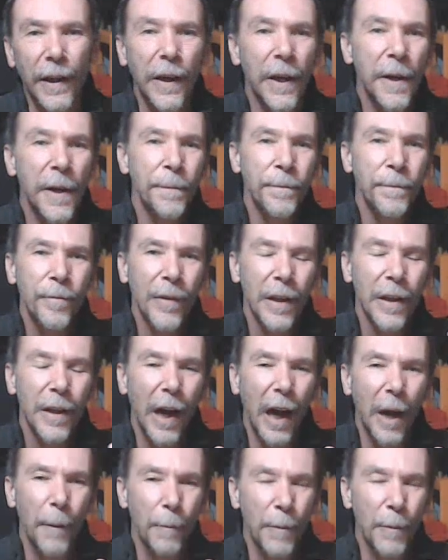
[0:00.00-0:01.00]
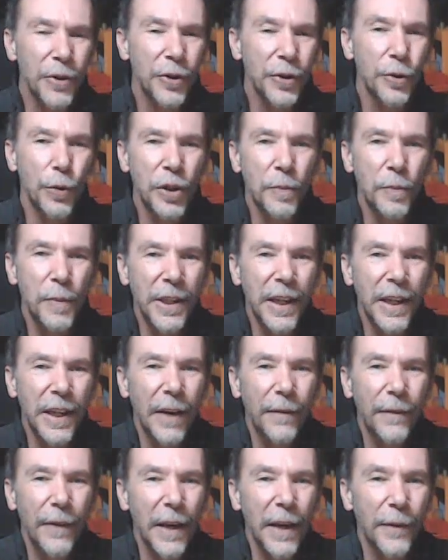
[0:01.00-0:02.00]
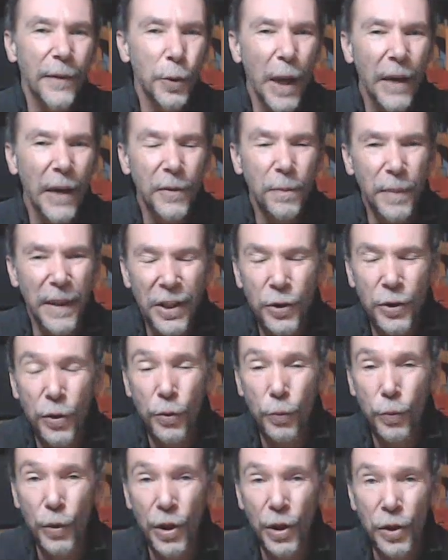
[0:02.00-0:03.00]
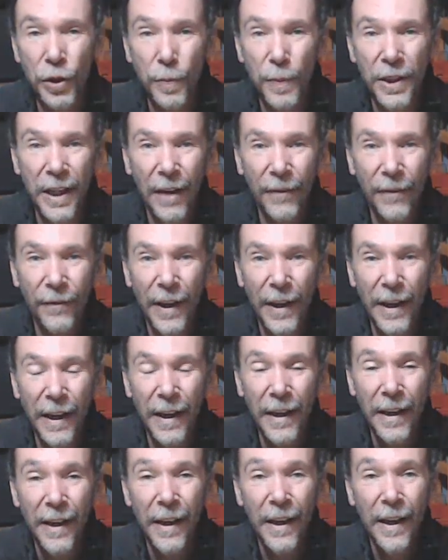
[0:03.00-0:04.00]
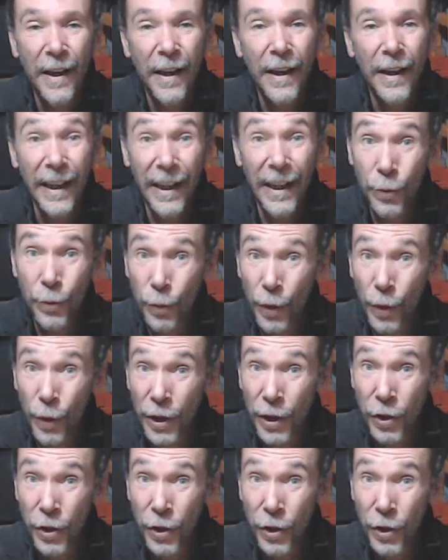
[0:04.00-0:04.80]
I miss the Richmond Cafe. If you haven't been to the Richmond Cafe in Richmond, it